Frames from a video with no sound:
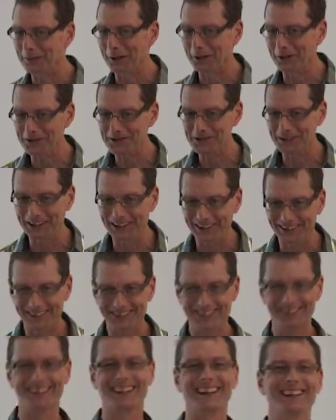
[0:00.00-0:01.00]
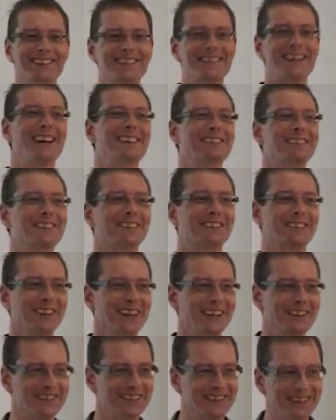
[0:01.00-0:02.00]
policies to get us out of the
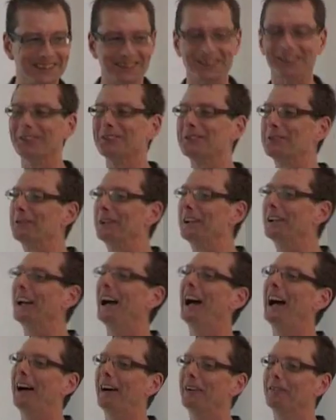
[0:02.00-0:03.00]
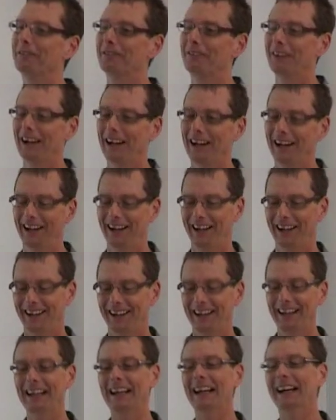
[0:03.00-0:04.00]
crisis, or do we have
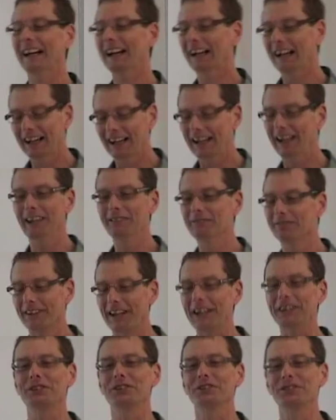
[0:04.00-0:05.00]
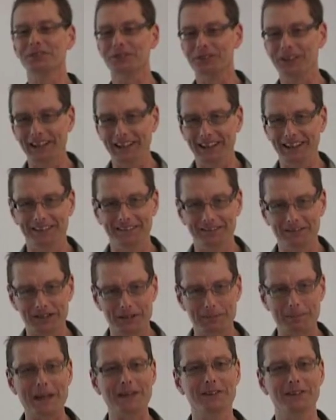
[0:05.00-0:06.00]
inflationary
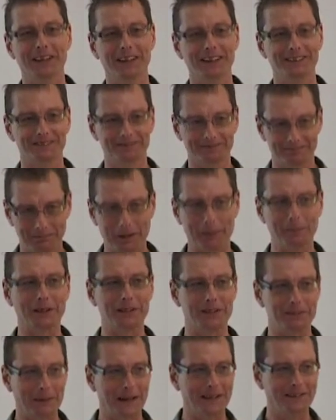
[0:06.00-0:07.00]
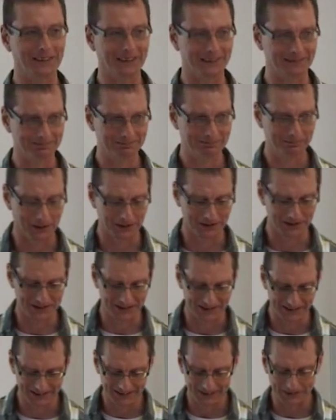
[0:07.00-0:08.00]
spending, public spending
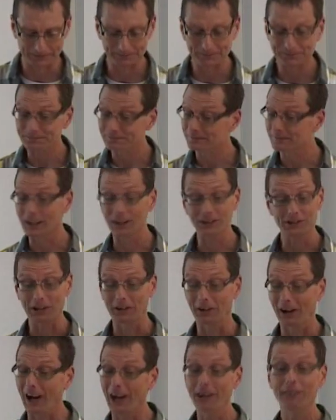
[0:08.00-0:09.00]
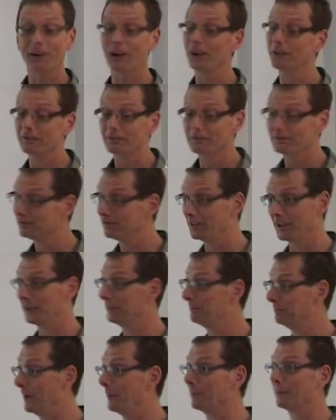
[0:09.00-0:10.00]
policies? So I vote
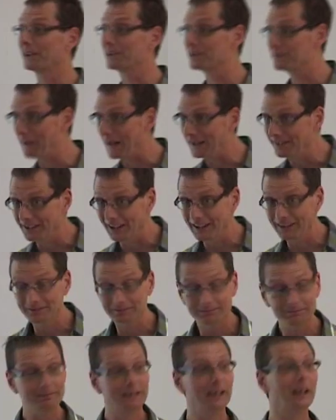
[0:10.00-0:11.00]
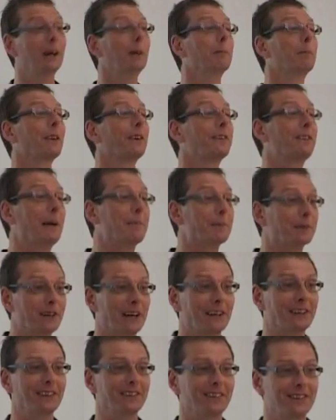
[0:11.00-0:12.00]
for public spending, but the
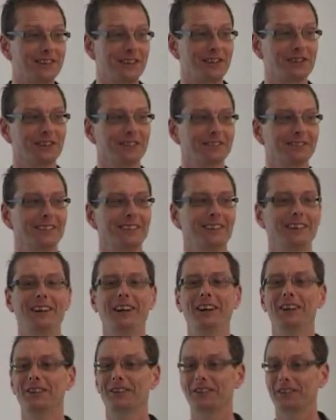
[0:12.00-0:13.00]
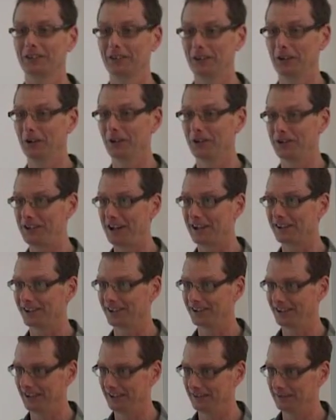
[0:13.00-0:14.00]
democratic decision is
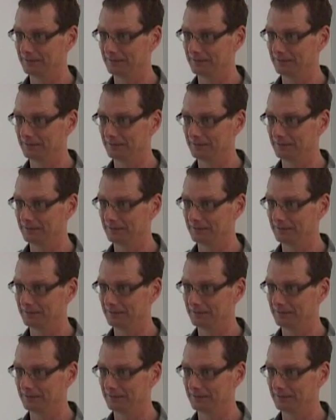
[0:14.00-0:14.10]
austerity.